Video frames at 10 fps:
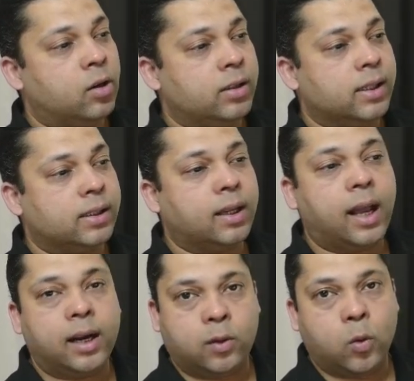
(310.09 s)
not just the
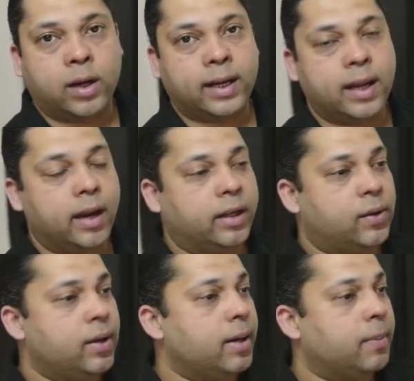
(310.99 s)
current working
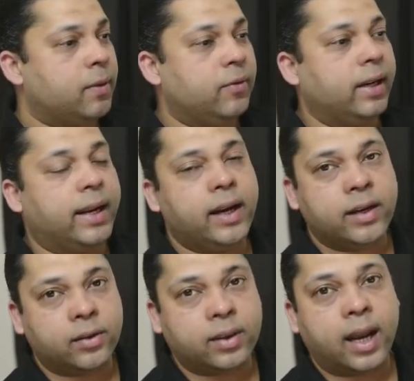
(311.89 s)
directory, but we'll get
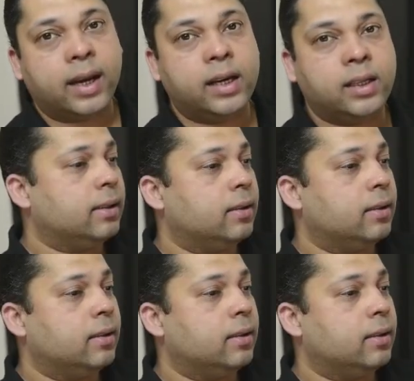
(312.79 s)
into that later.